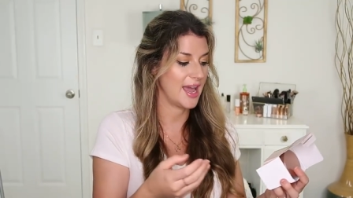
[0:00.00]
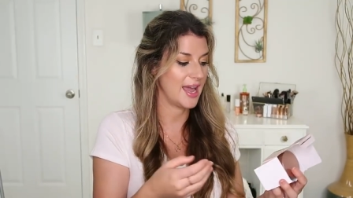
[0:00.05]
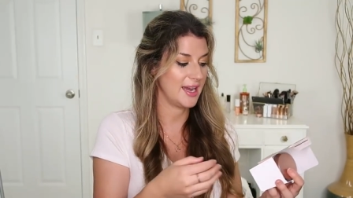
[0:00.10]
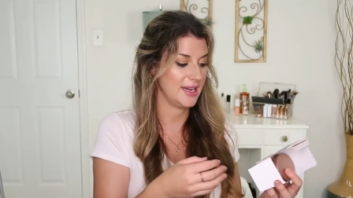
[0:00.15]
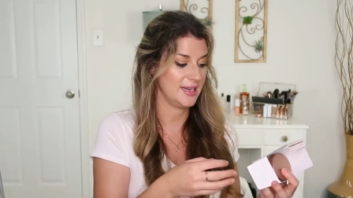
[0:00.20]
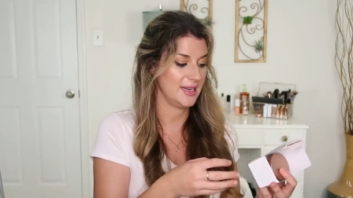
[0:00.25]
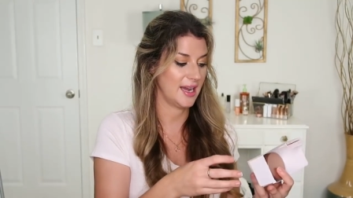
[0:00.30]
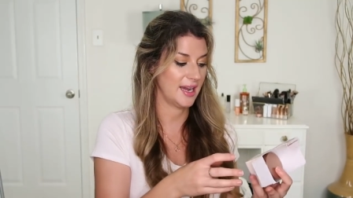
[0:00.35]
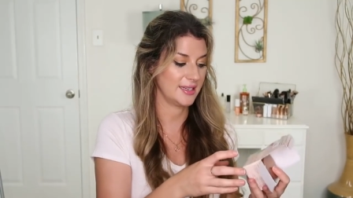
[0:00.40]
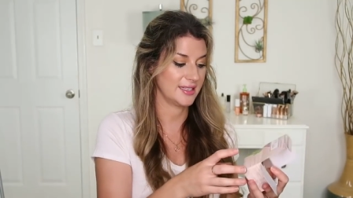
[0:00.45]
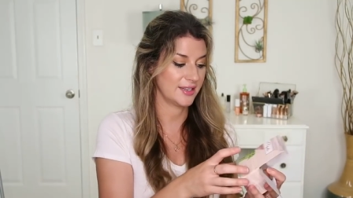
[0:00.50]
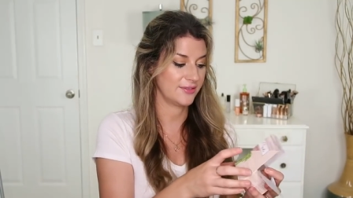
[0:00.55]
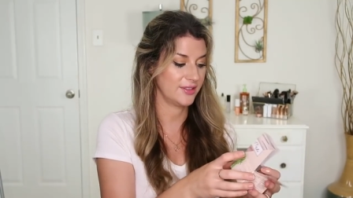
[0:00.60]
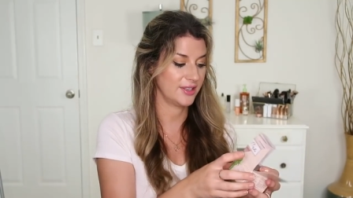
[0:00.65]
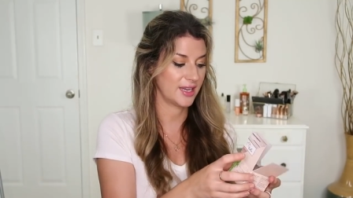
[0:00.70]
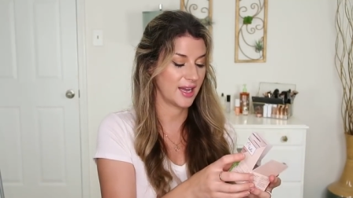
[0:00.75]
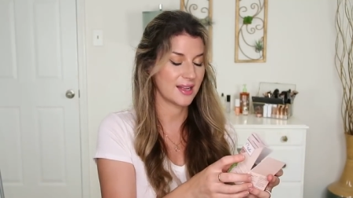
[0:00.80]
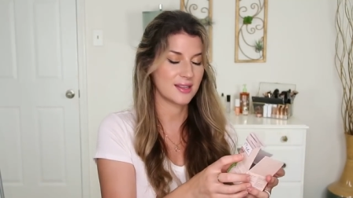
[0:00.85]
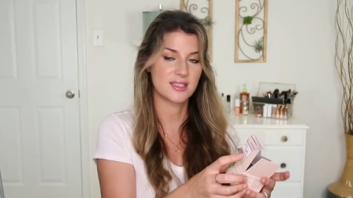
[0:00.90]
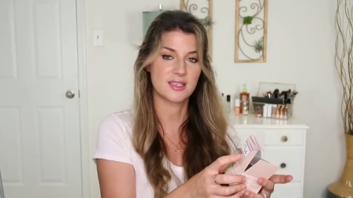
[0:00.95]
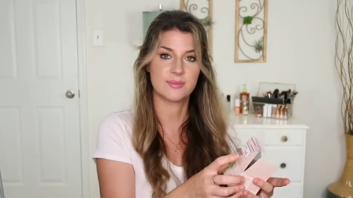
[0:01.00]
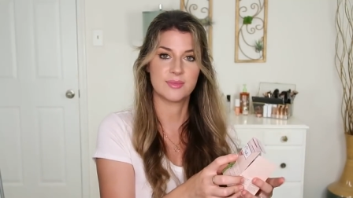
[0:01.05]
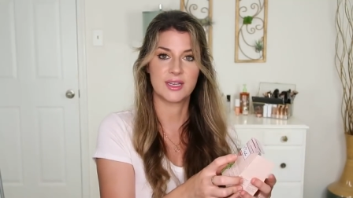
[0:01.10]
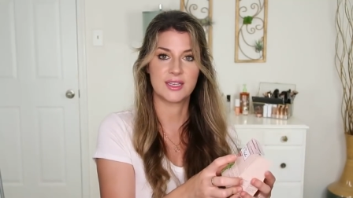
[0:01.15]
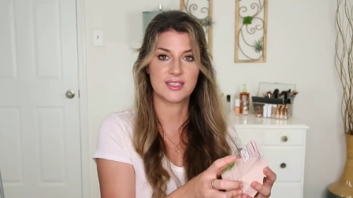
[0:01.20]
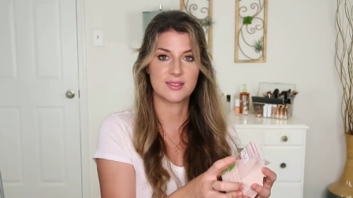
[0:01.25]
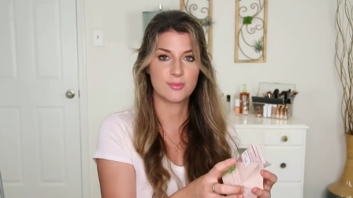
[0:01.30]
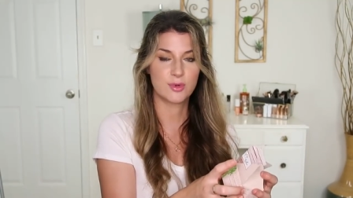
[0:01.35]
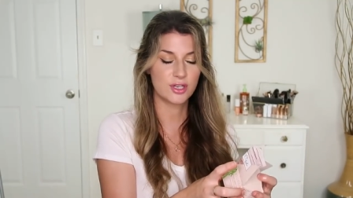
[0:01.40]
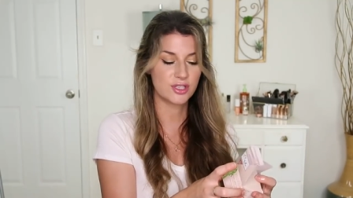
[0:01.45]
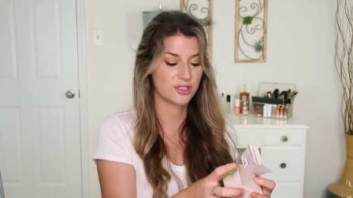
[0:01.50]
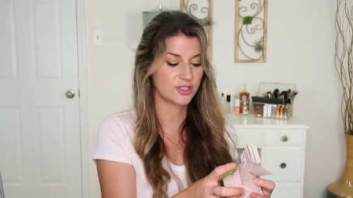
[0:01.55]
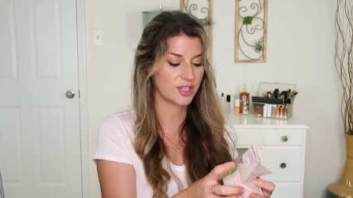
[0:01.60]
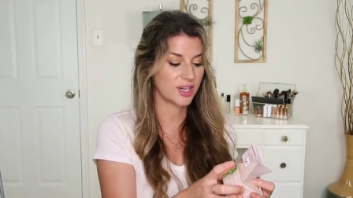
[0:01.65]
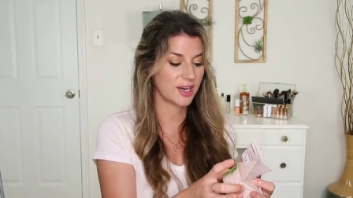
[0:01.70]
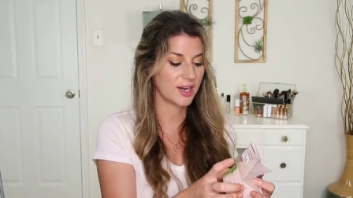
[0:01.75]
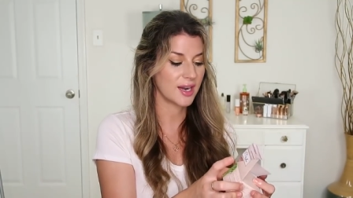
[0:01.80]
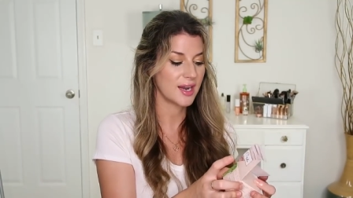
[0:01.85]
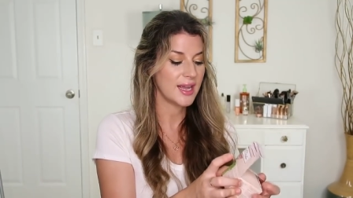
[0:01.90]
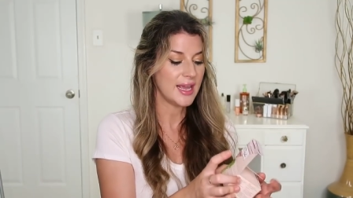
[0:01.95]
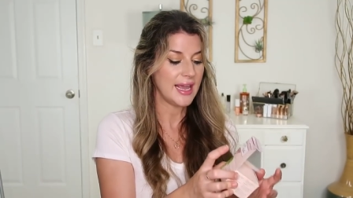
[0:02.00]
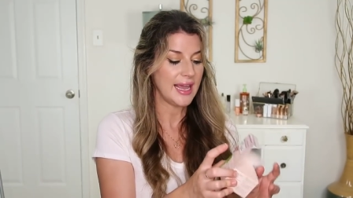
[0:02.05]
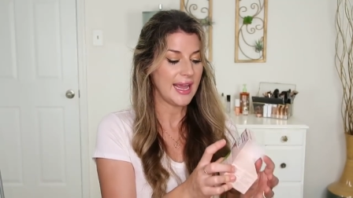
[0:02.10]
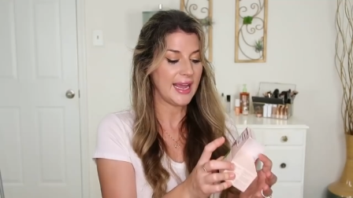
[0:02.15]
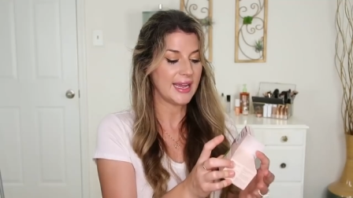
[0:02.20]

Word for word: And I definitely got some nice moisture.